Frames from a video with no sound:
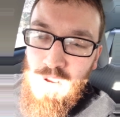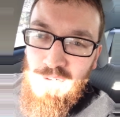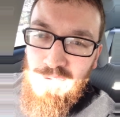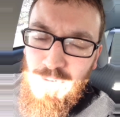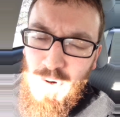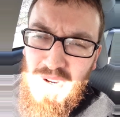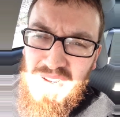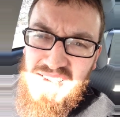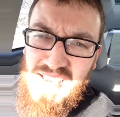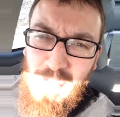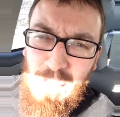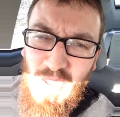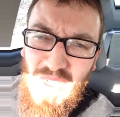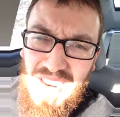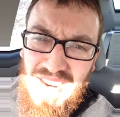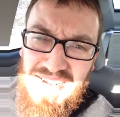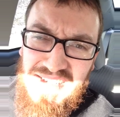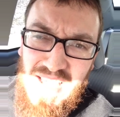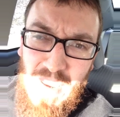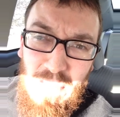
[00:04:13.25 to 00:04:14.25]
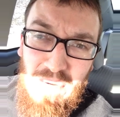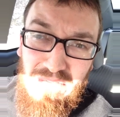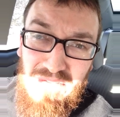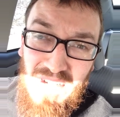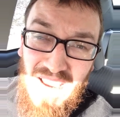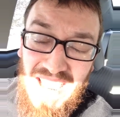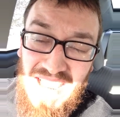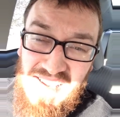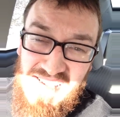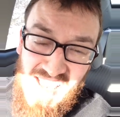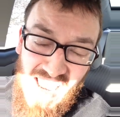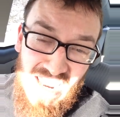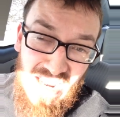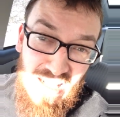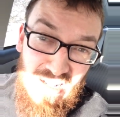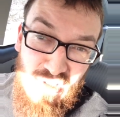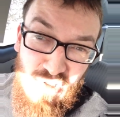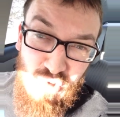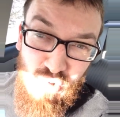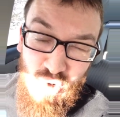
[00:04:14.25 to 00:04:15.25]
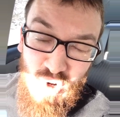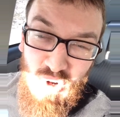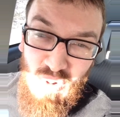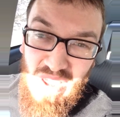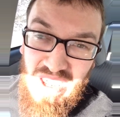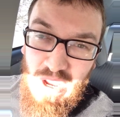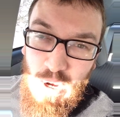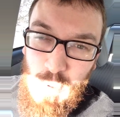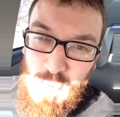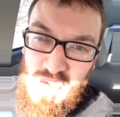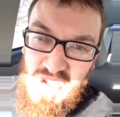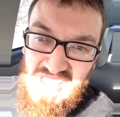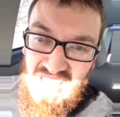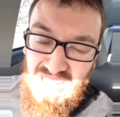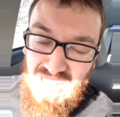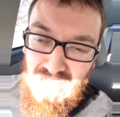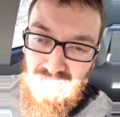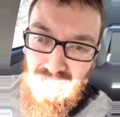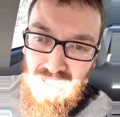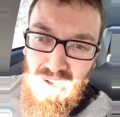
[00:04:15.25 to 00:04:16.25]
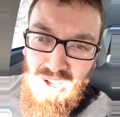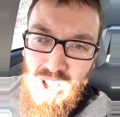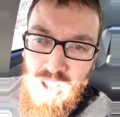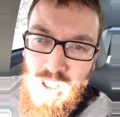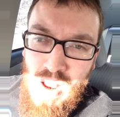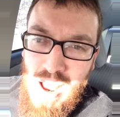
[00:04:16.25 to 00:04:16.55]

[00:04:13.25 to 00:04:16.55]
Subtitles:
for example, any type of anxiety disorder like OCD,